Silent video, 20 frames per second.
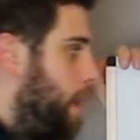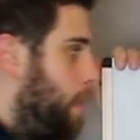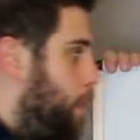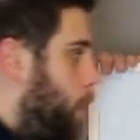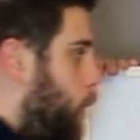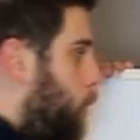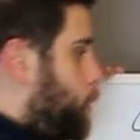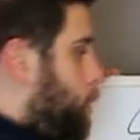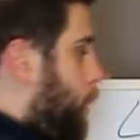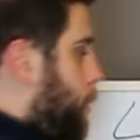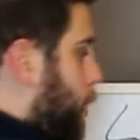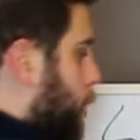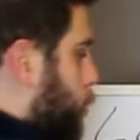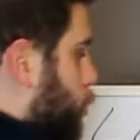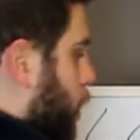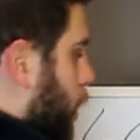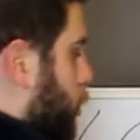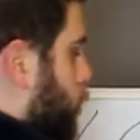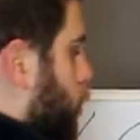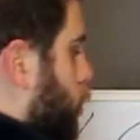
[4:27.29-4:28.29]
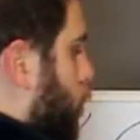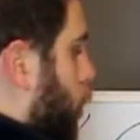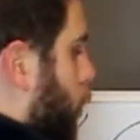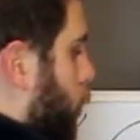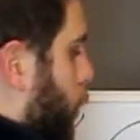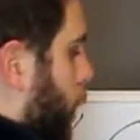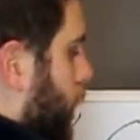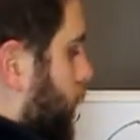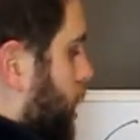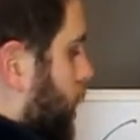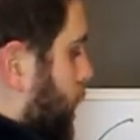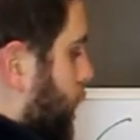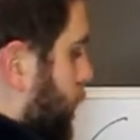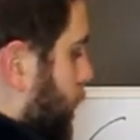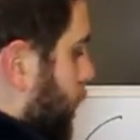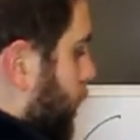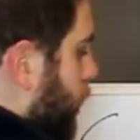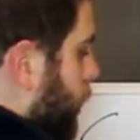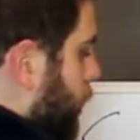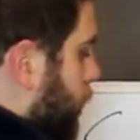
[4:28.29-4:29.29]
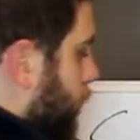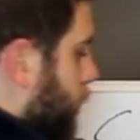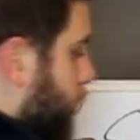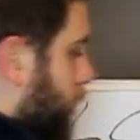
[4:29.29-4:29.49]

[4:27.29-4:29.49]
Most people try to go right here.